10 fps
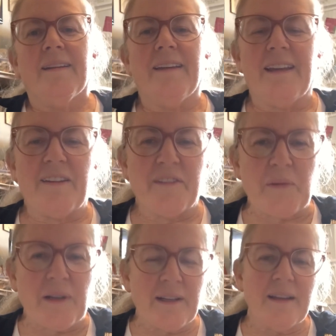Hey
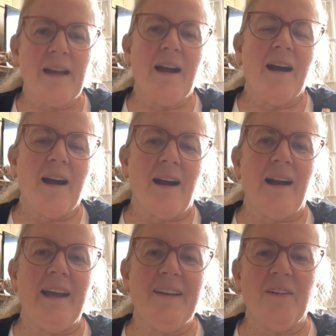everyone.
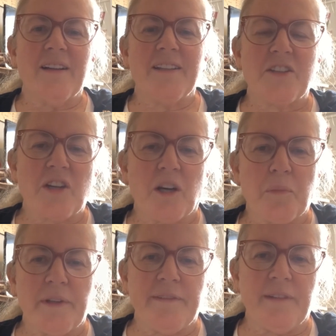I wanted to
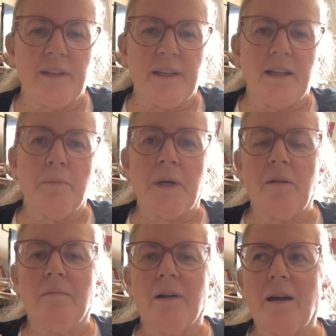talk briefly
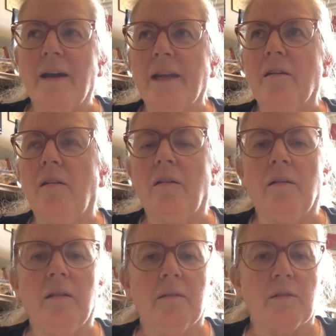about what I
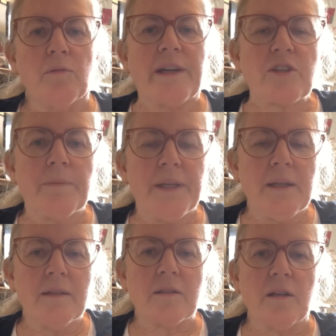call
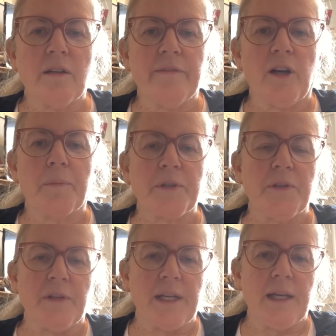recipes of
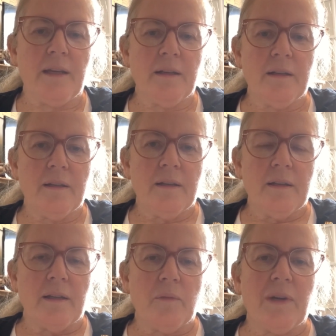opportunity.
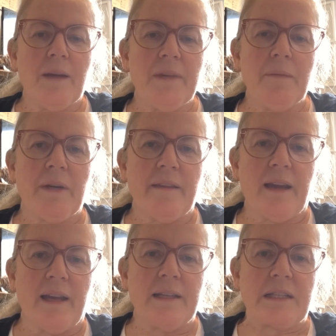And what I mean by
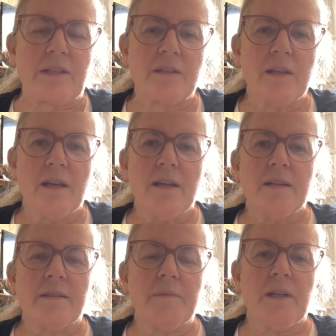that is
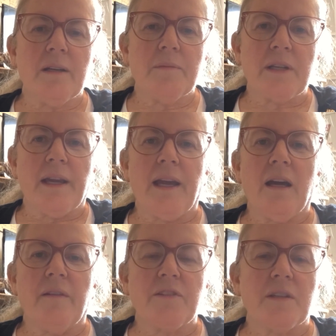sometimes I
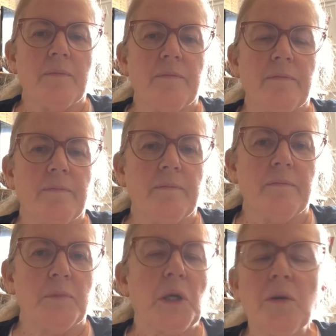have some
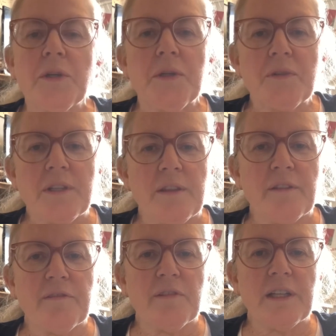produce in
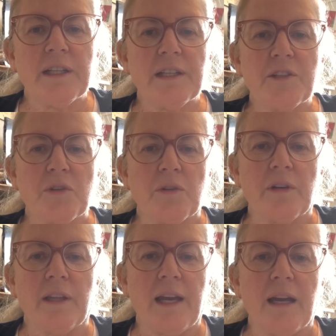the fridge
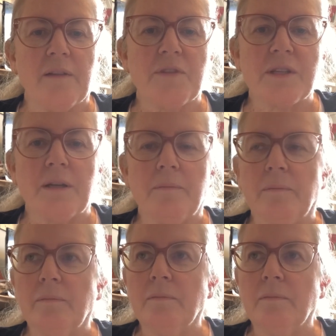or I'll have some